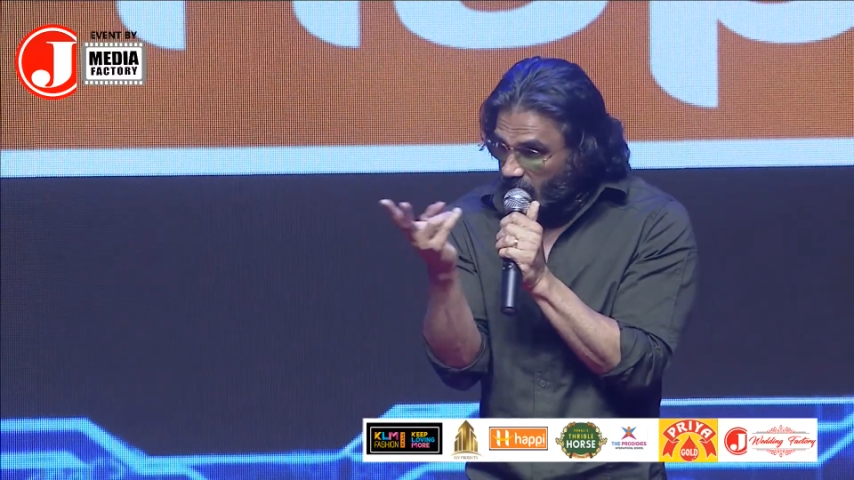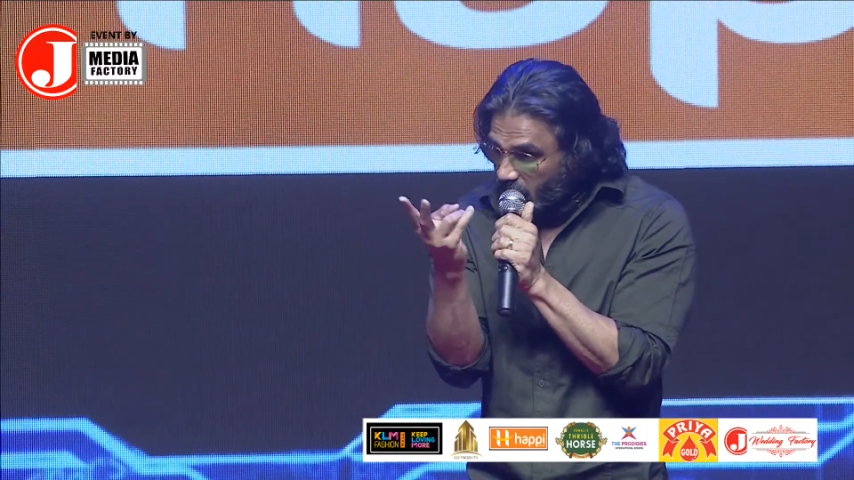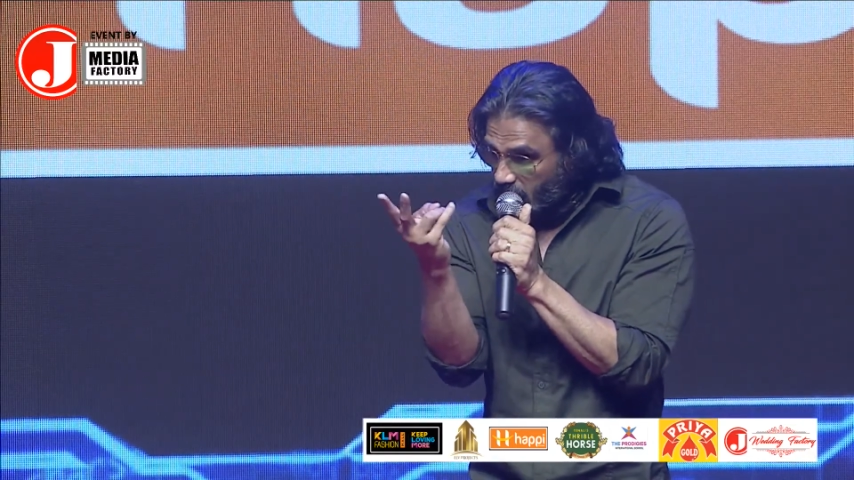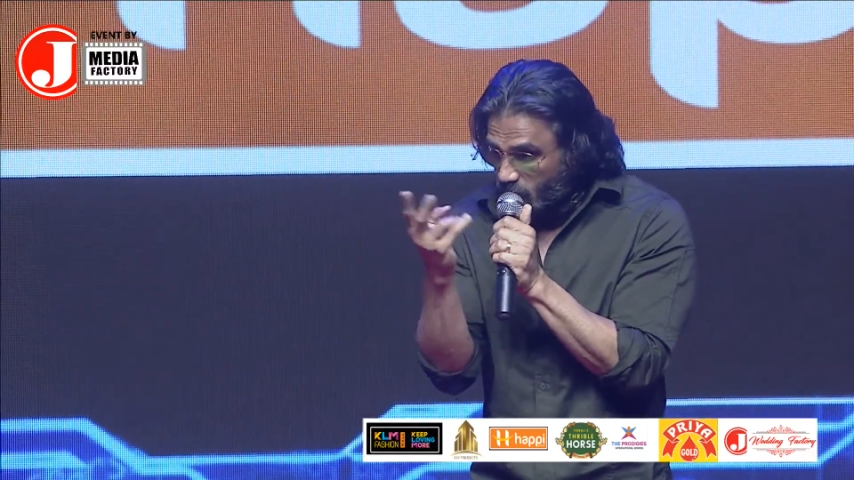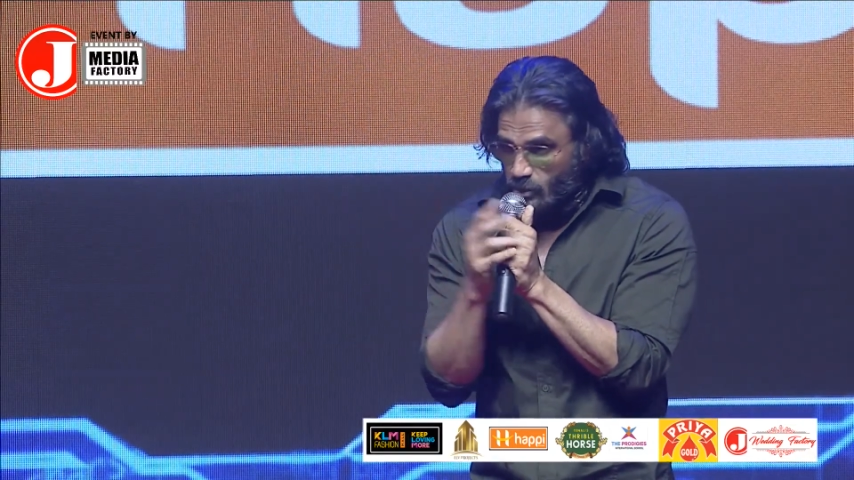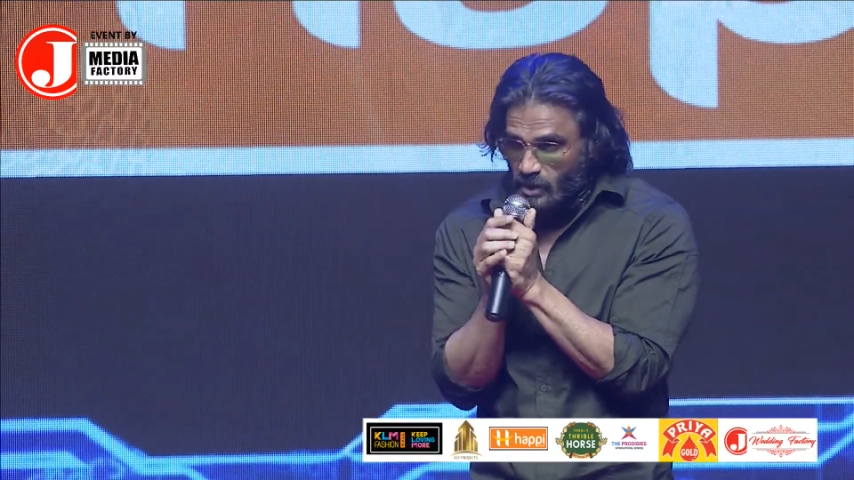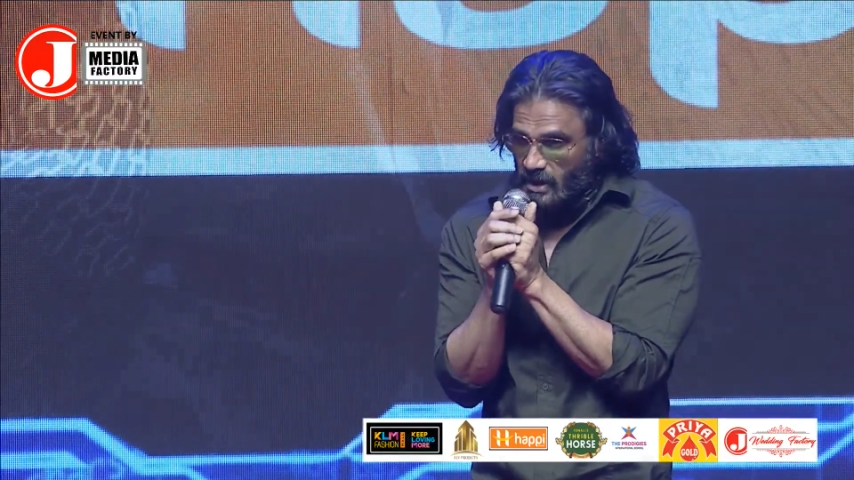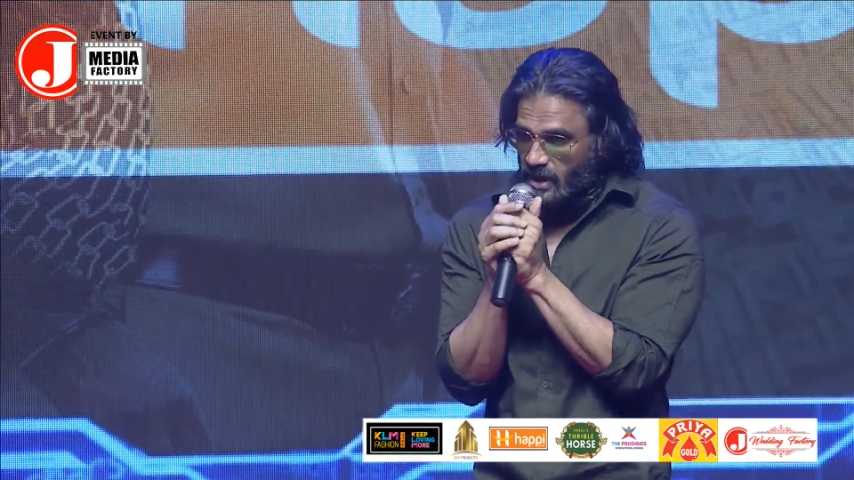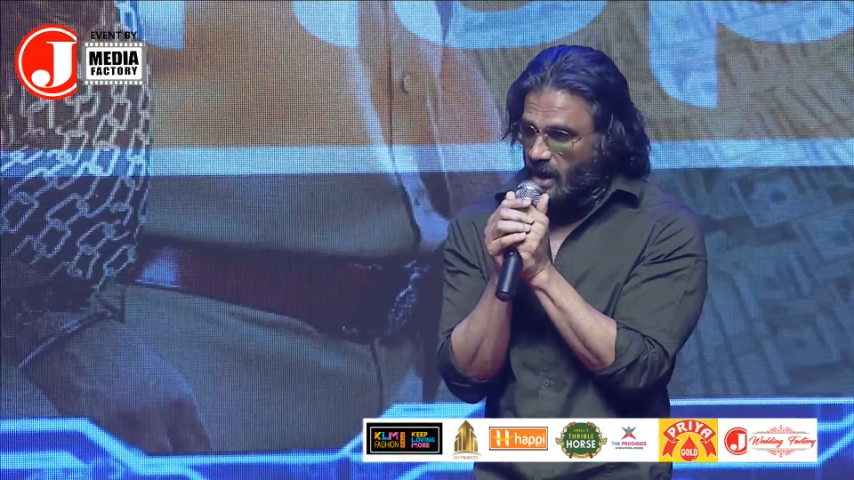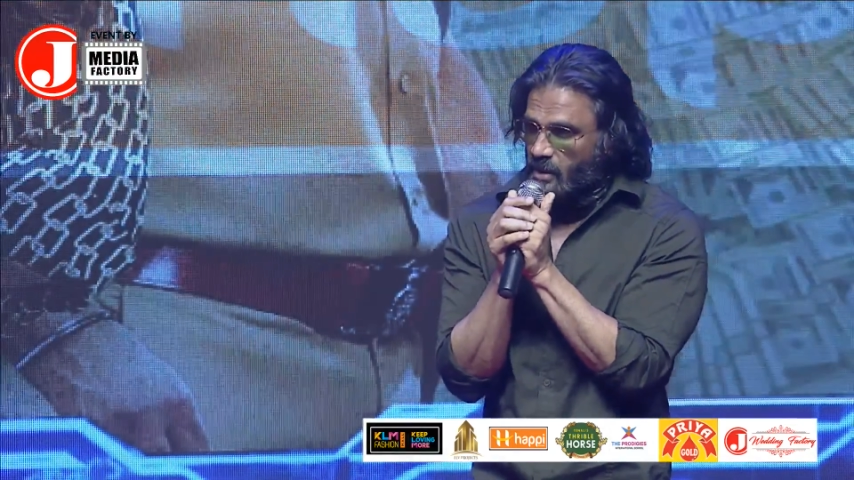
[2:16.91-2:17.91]
the two little
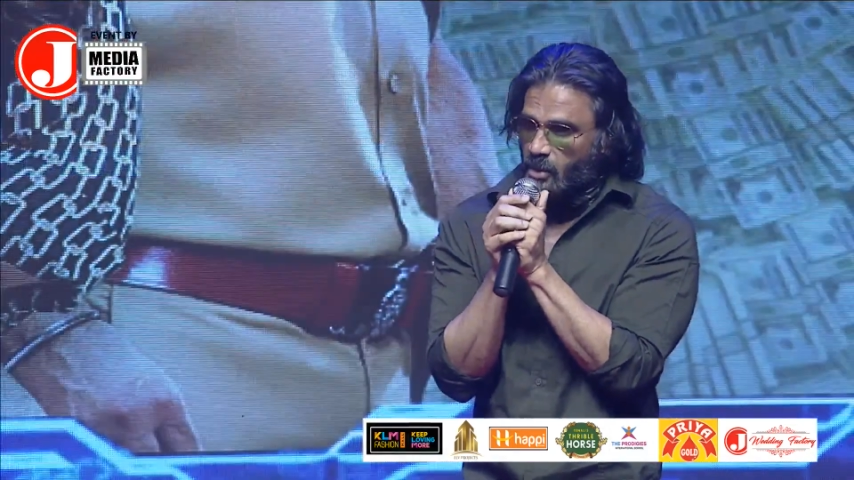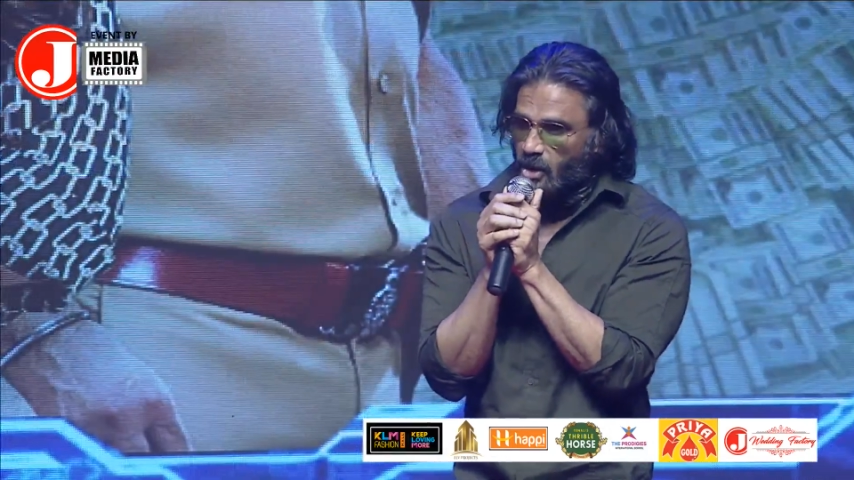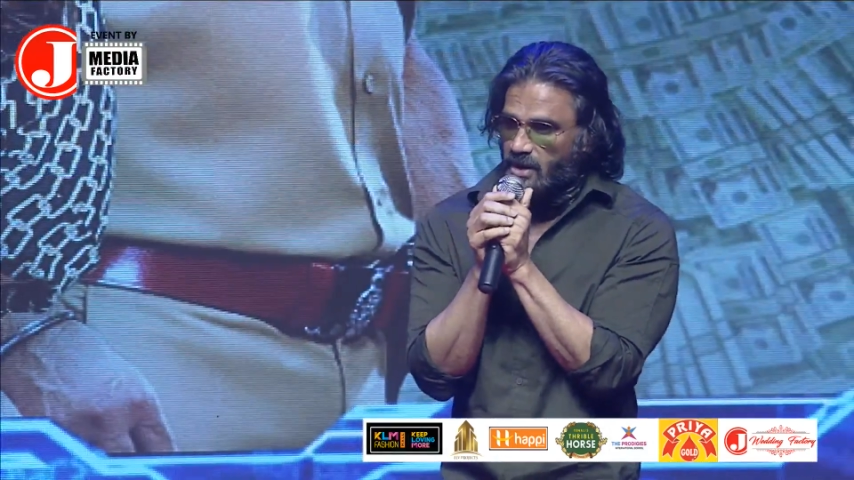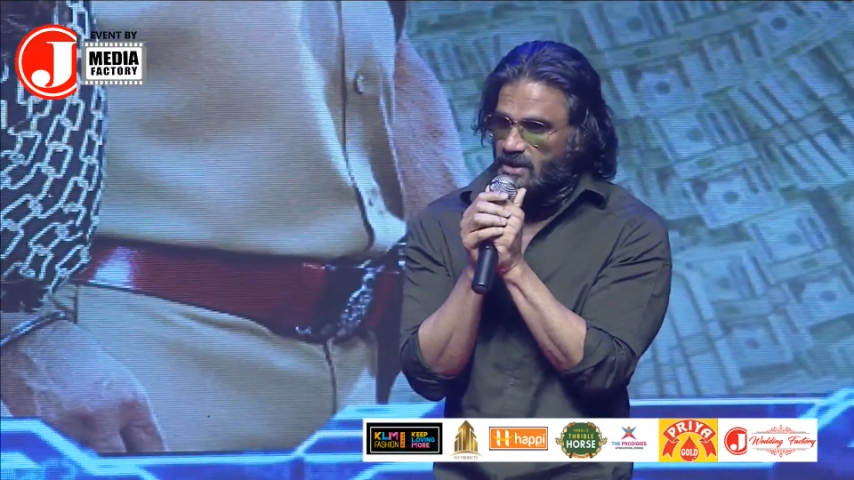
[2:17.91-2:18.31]
young boys,